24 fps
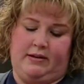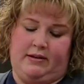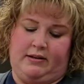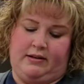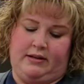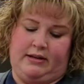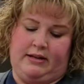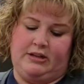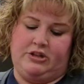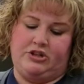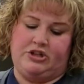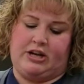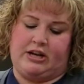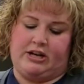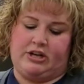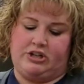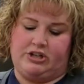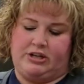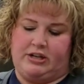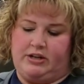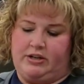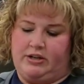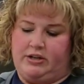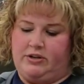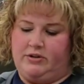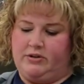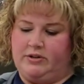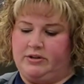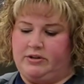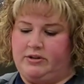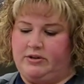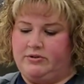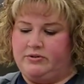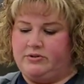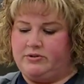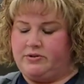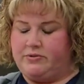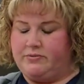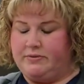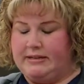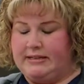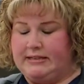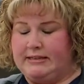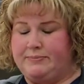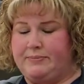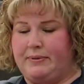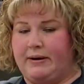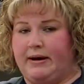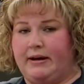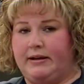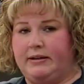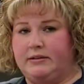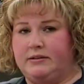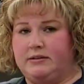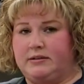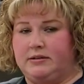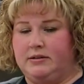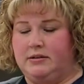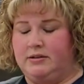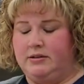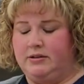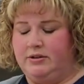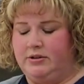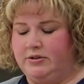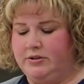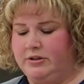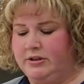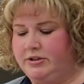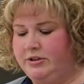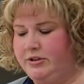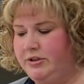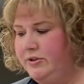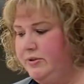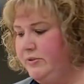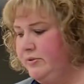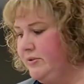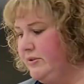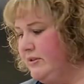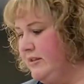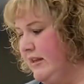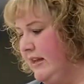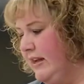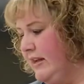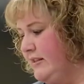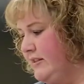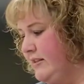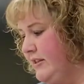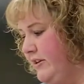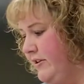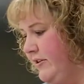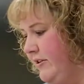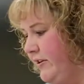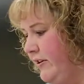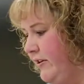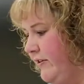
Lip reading: injection, you can use 3 spots. You can use the anterior